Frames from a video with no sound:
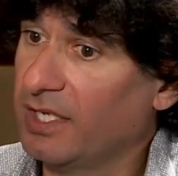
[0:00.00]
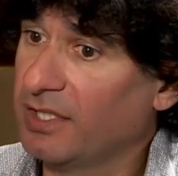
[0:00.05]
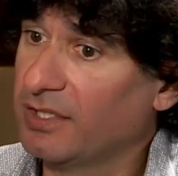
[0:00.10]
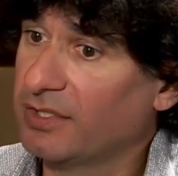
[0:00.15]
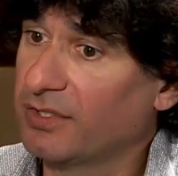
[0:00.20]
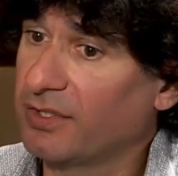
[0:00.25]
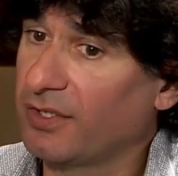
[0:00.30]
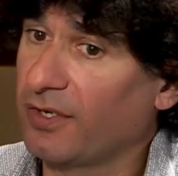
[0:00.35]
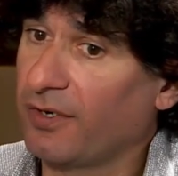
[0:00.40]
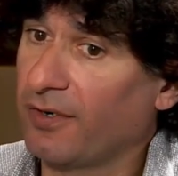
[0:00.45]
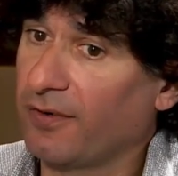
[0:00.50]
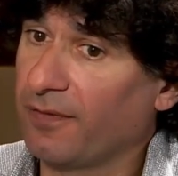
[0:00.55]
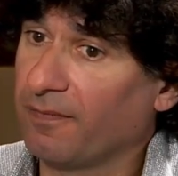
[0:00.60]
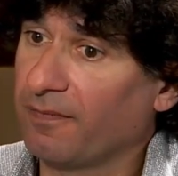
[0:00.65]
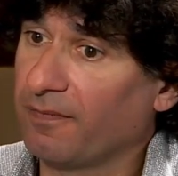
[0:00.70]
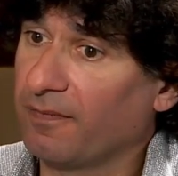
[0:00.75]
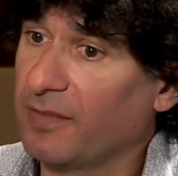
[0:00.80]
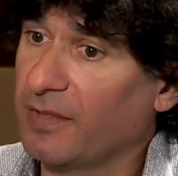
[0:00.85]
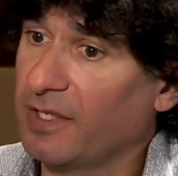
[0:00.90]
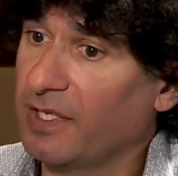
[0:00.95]
So
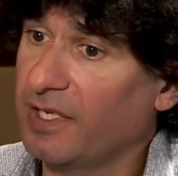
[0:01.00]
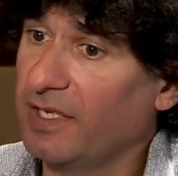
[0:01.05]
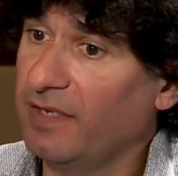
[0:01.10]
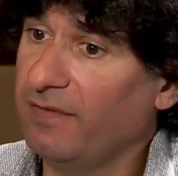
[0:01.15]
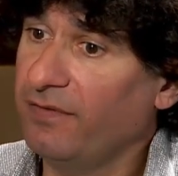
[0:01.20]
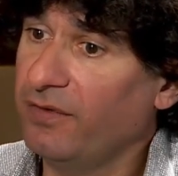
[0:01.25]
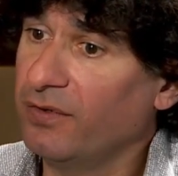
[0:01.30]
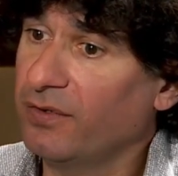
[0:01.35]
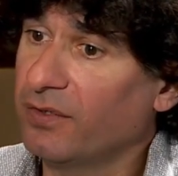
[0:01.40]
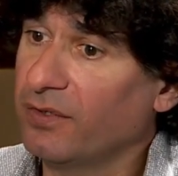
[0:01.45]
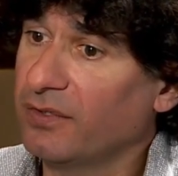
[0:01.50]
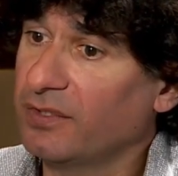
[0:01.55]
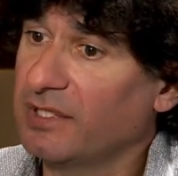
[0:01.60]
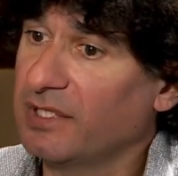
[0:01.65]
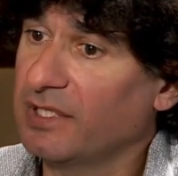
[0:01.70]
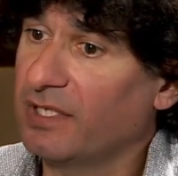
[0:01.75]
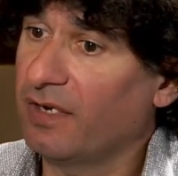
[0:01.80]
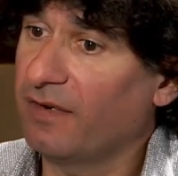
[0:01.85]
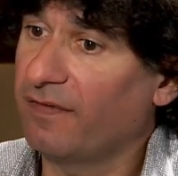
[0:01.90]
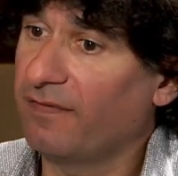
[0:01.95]
if you
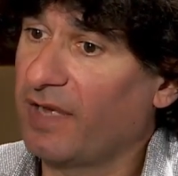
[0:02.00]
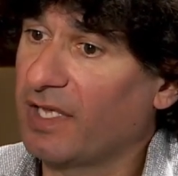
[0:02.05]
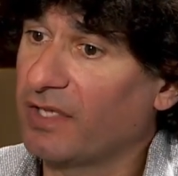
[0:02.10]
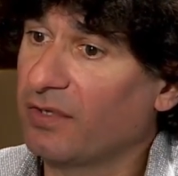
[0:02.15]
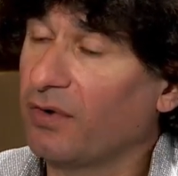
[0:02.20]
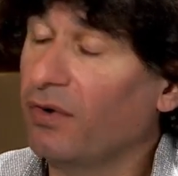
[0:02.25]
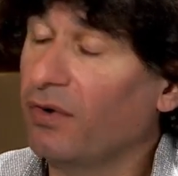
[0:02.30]
consider that